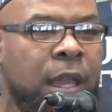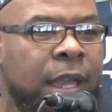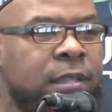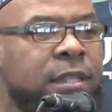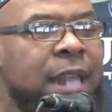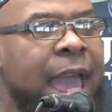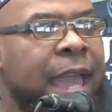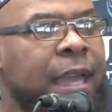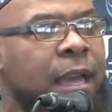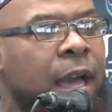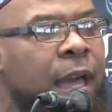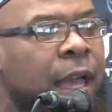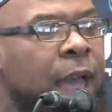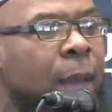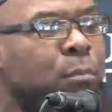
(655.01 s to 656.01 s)
It's like
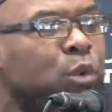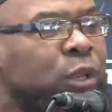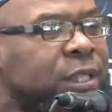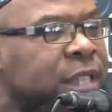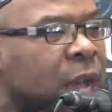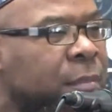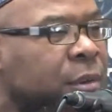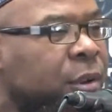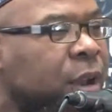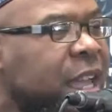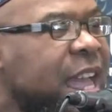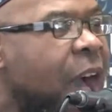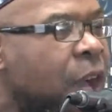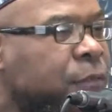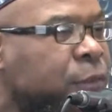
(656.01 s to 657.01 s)
a mu'tamar, a
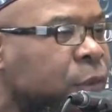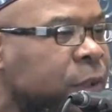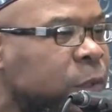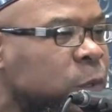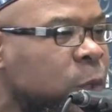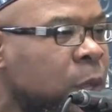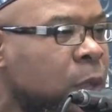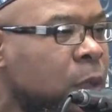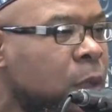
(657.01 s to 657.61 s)
conference.